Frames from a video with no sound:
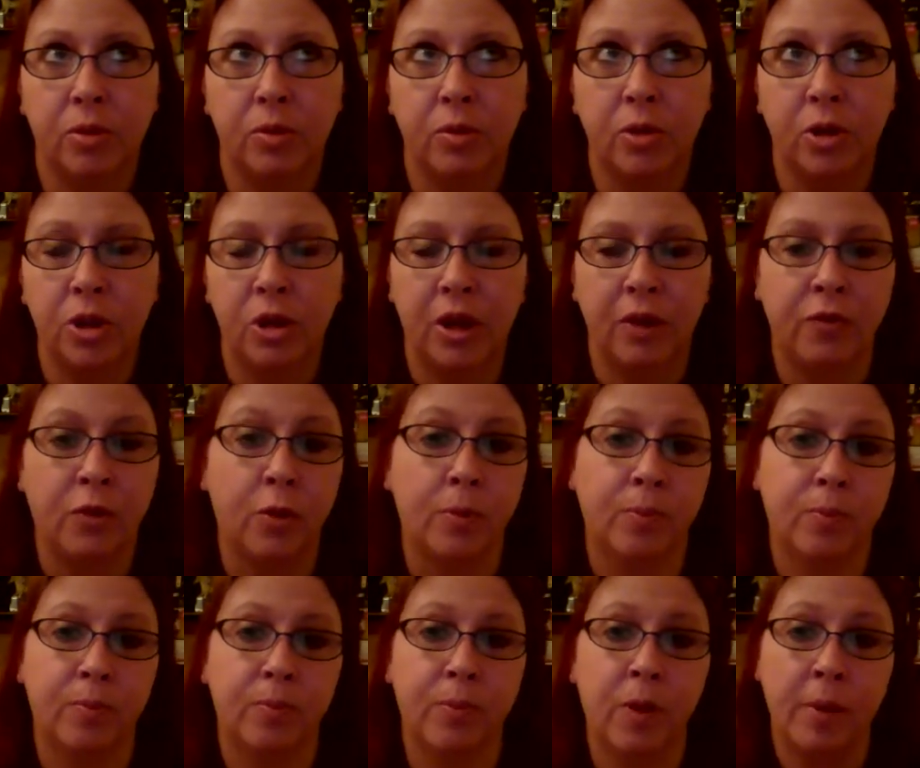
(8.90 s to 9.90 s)
if
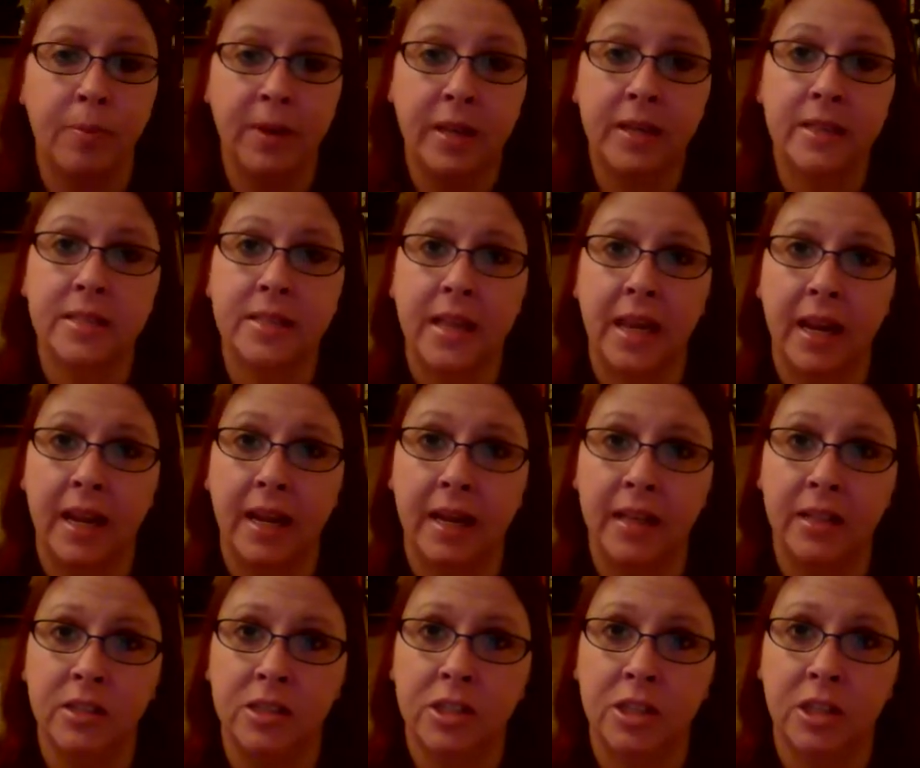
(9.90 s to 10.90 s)
your puppy is
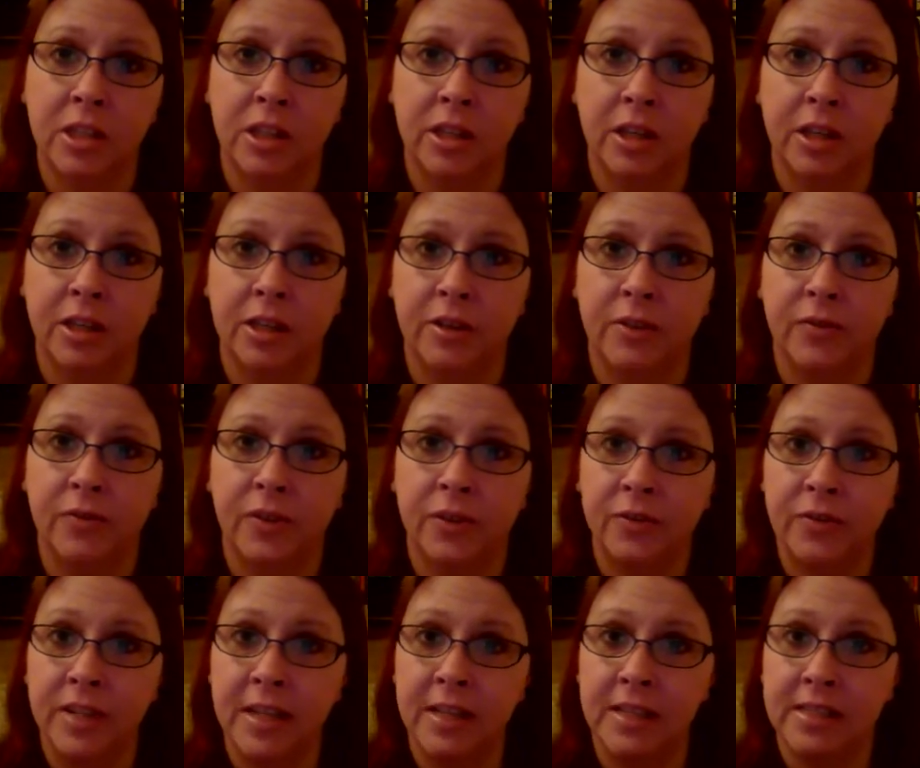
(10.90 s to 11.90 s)
getting to the
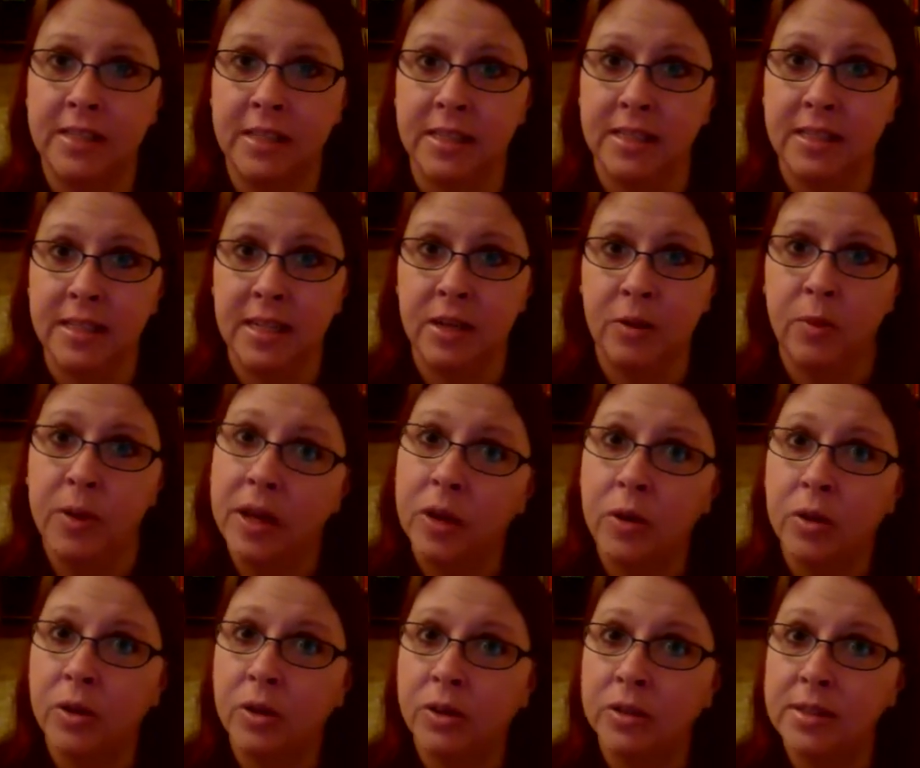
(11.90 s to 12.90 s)
15, 16
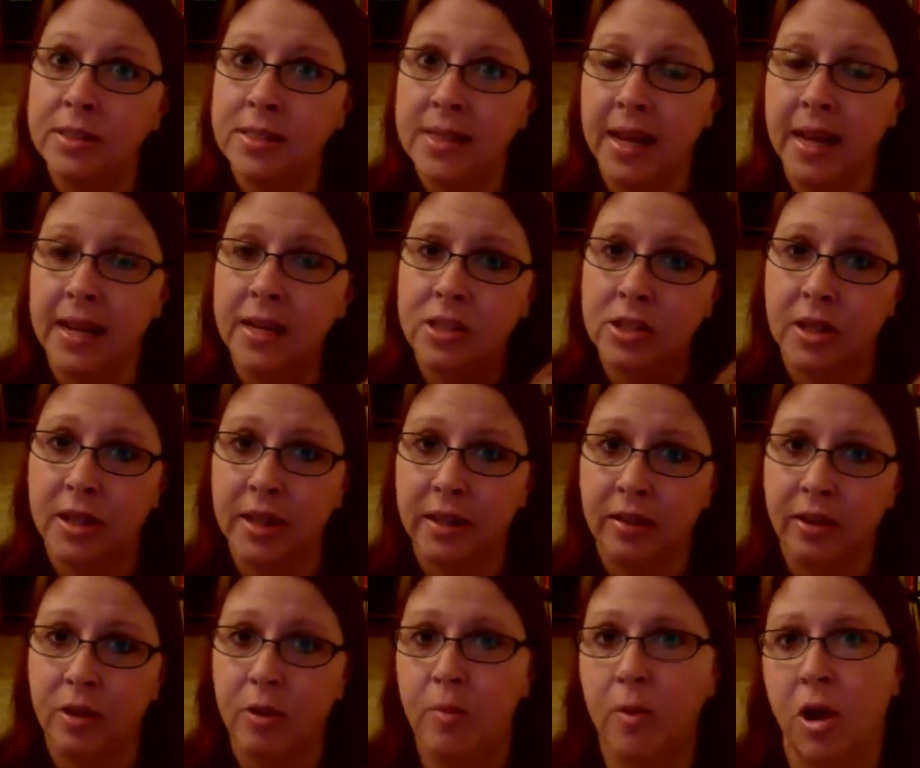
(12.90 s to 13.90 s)
week old stage,
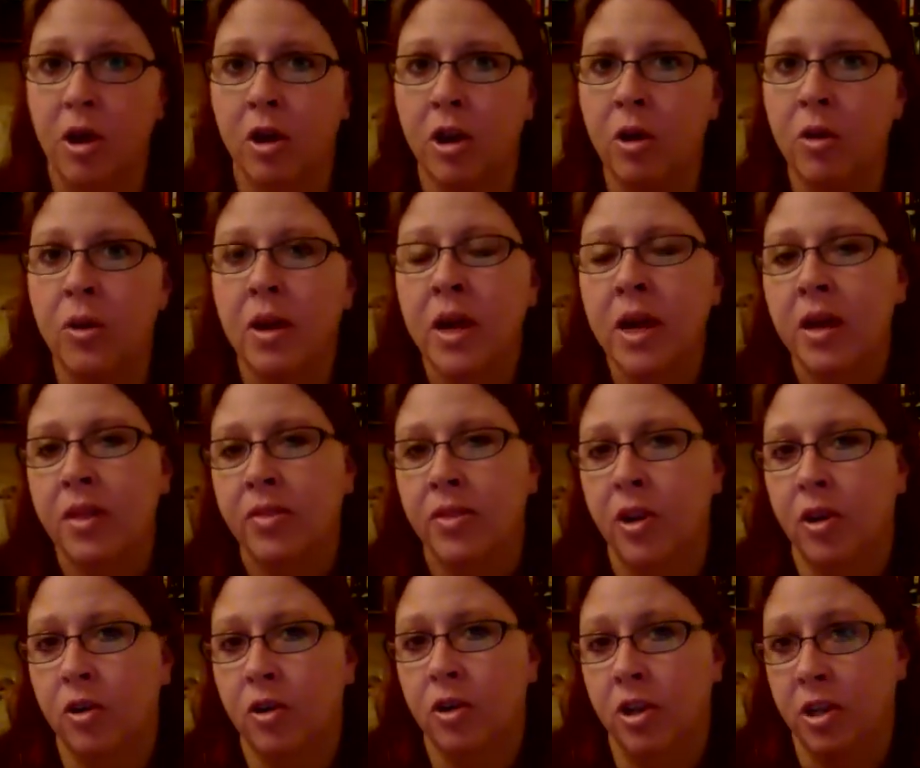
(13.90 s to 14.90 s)
like little Marco,
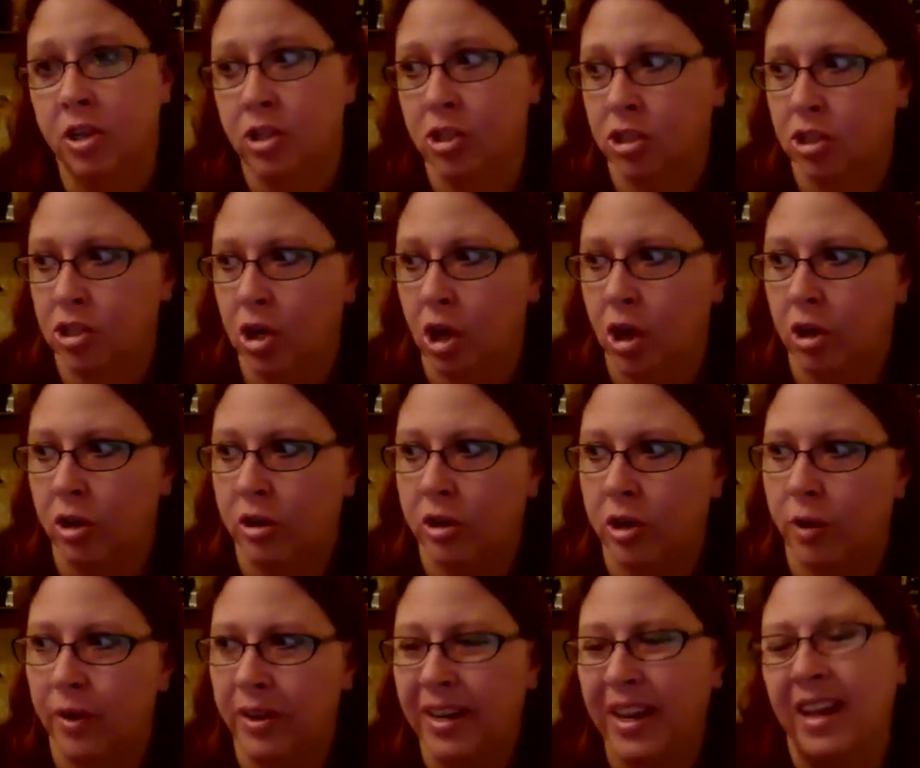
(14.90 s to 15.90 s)
they're going to
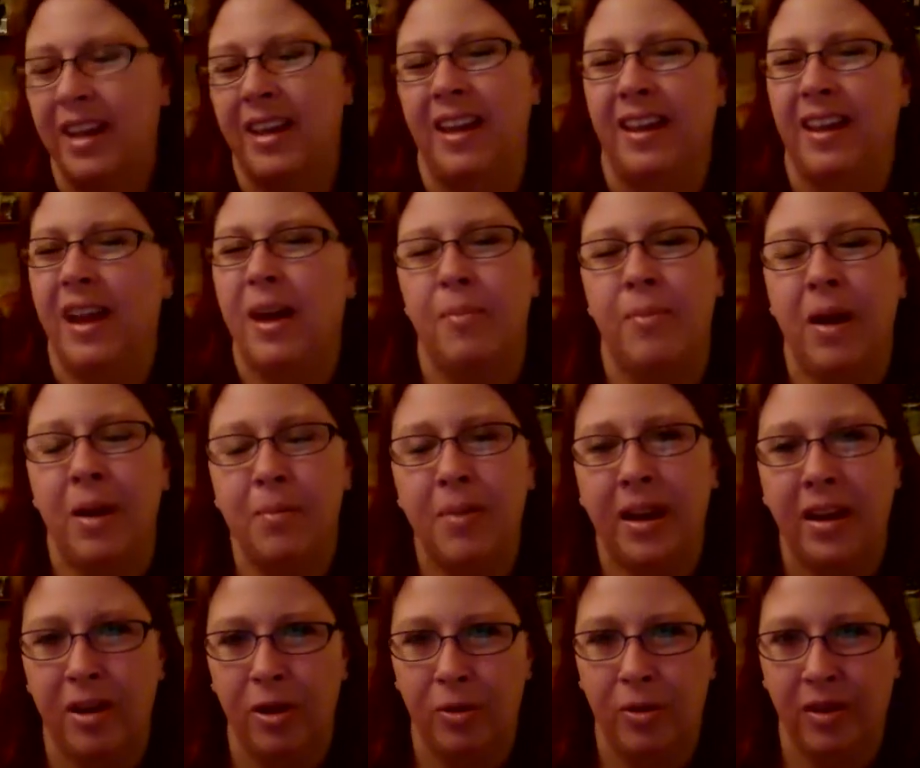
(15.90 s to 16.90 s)
start going, yeah, Mom,
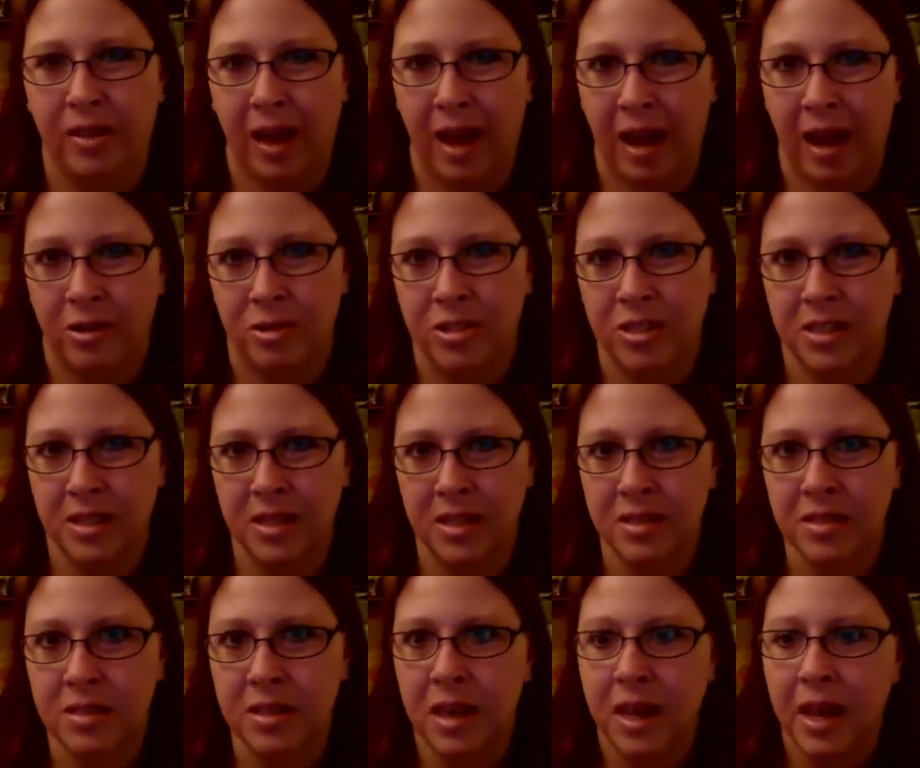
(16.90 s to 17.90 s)
I know where the house
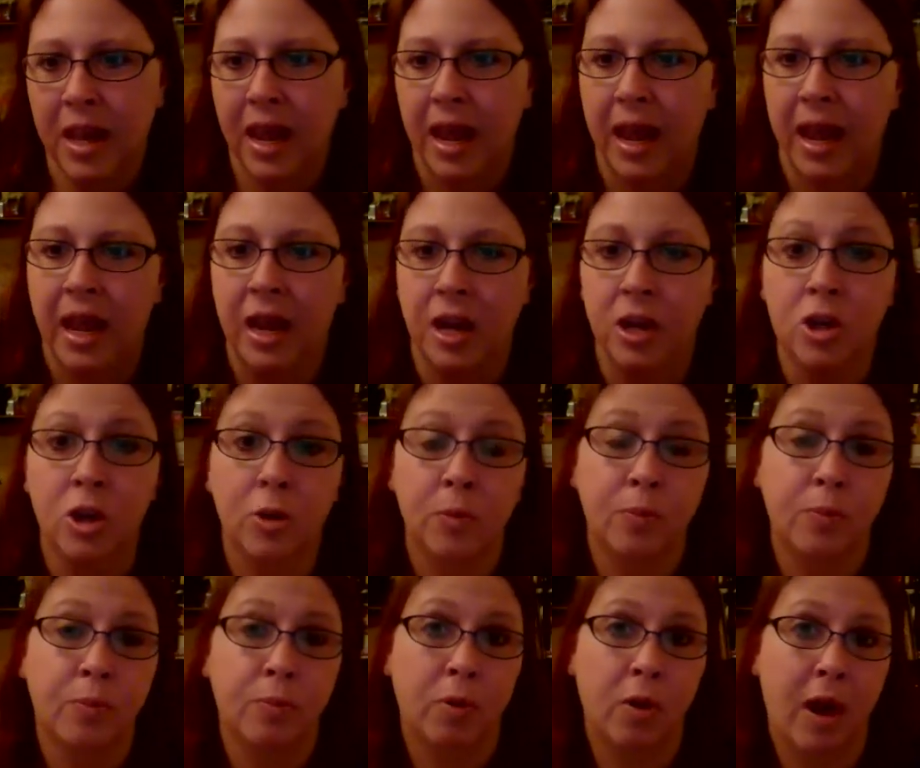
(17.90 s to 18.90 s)
is, and
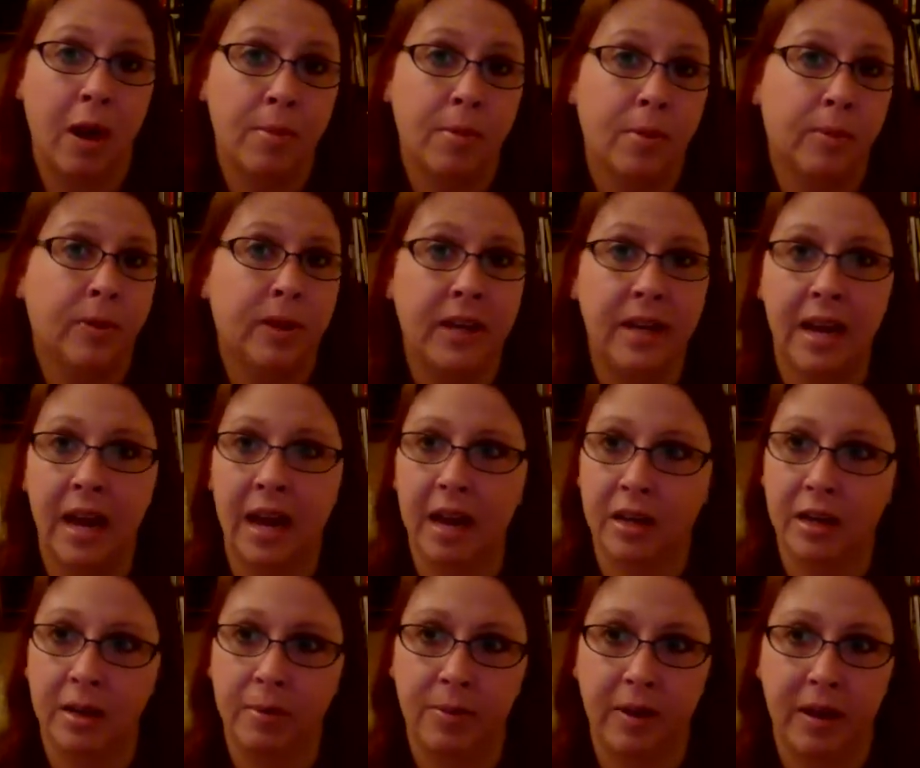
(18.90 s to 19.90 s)
you're probably
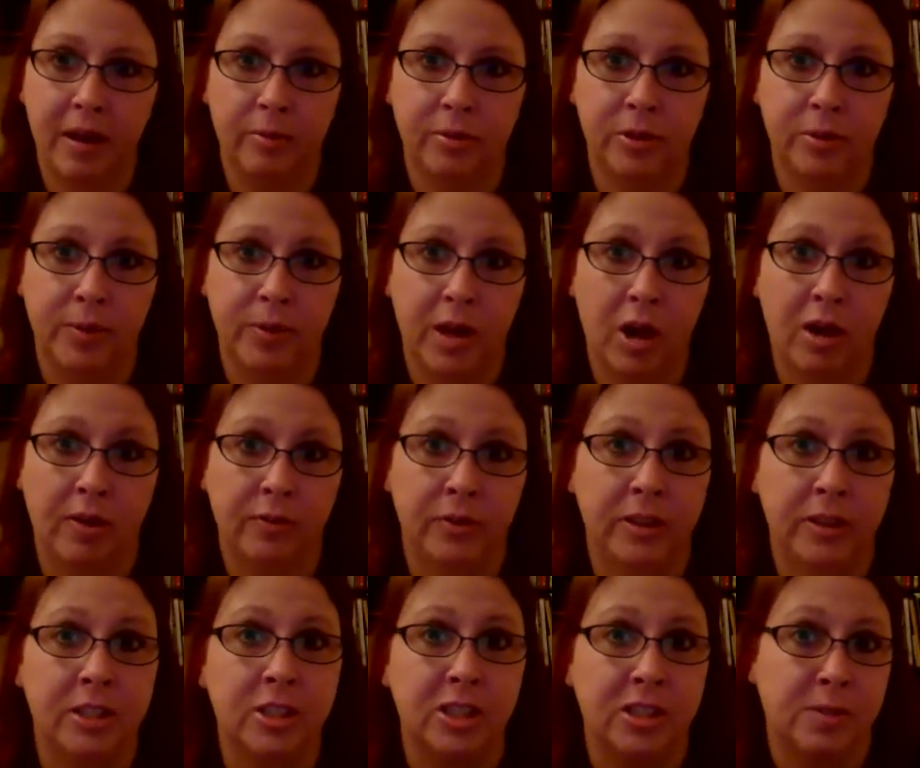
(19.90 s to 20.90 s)
not going to be able to be
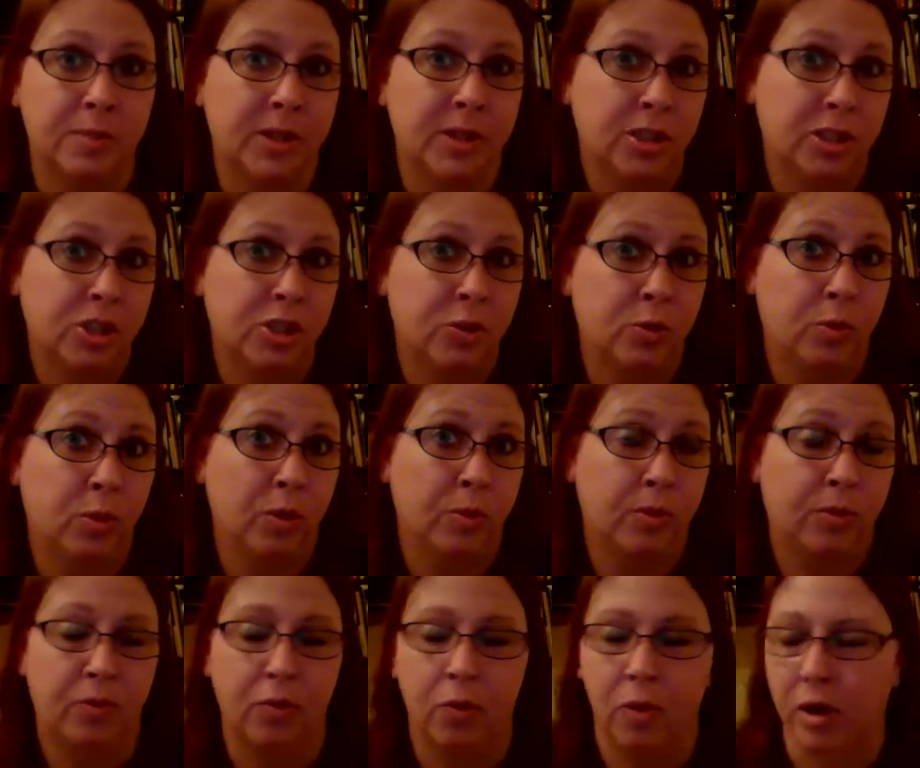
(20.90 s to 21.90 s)
off leash as much as you were
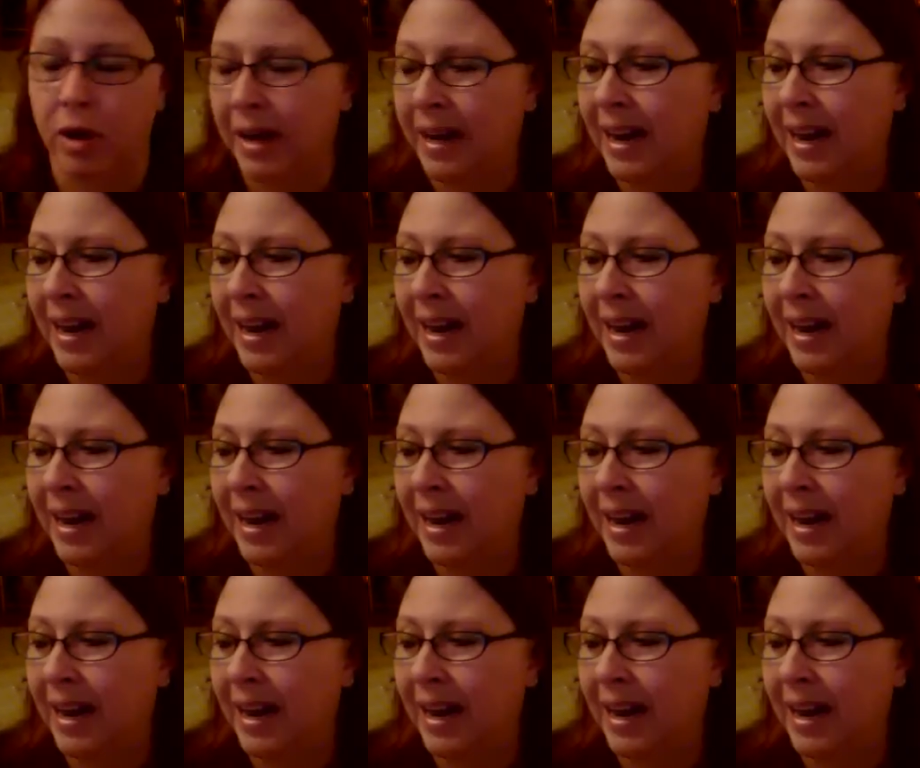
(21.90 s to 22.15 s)
before.